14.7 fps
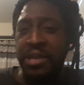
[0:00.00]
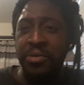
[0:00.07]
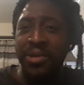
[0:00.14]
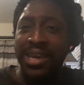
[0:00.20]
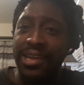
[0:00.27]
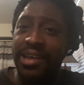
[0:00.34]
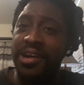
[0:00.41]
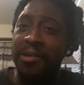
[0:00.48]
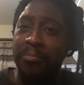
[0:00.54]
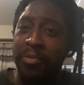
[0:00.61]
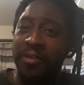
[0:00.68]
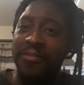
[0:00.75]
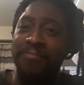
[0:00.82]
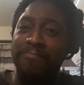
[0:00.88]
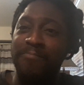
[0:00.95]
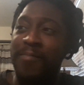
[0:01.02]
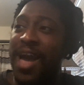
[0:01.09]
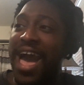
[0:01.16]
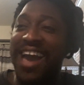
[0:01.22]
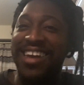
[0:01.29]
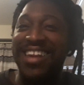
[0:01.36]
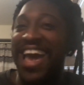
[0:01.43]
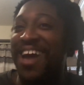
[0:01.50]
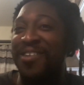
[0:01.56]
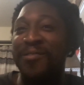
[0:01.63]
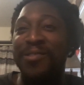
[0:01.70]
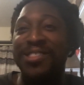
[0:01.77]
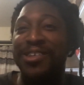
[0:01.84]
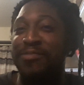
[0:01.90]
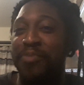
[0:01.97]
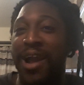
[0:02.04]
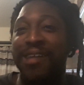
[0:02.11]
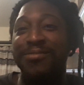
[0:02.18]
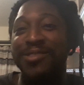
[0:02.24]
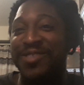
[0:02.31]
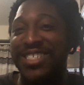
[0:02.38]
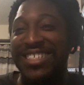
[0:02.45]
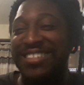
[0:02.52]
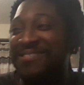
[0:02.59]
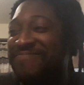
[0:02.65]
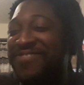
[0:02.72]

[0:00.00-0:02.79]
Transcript: you get up, I don't want those problems with you.